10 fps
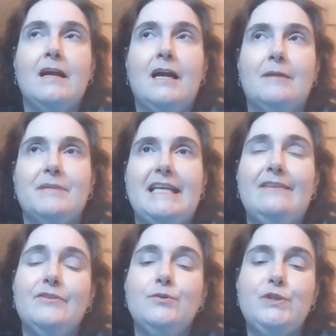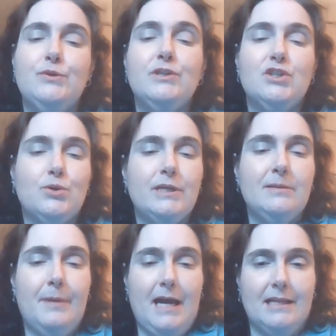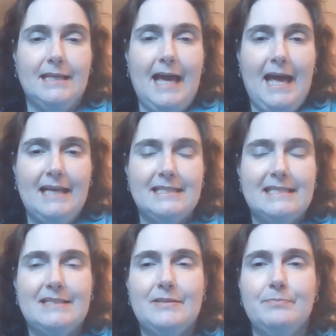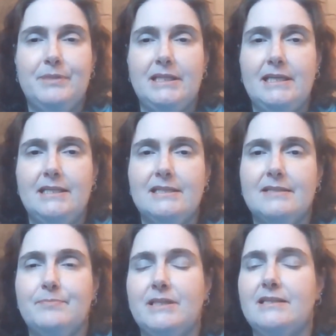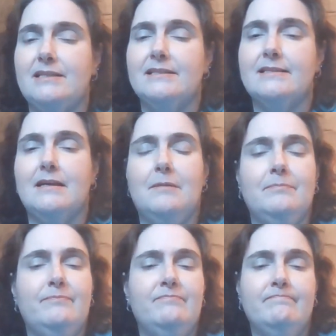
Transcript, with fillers: Um, if you do enjoy the podcast, please, please um,